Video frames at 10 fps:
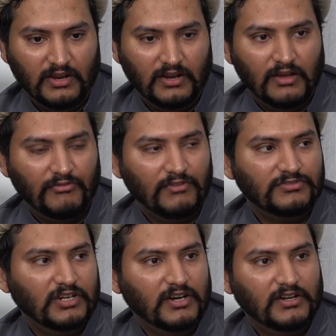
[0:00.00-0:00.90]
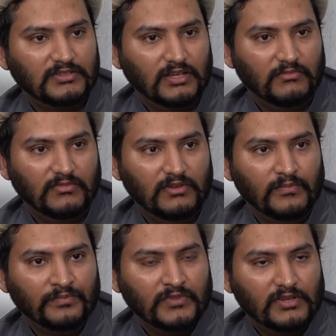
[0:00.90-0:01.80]
And we've shared
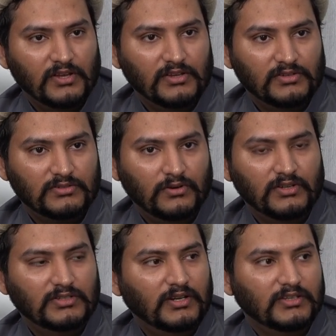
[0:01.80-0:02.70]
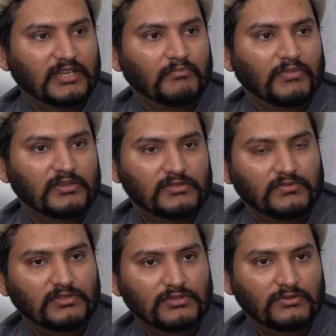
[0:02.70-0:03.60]
some stories and
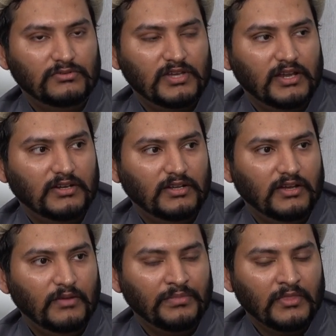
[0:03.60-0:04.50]
examples with you that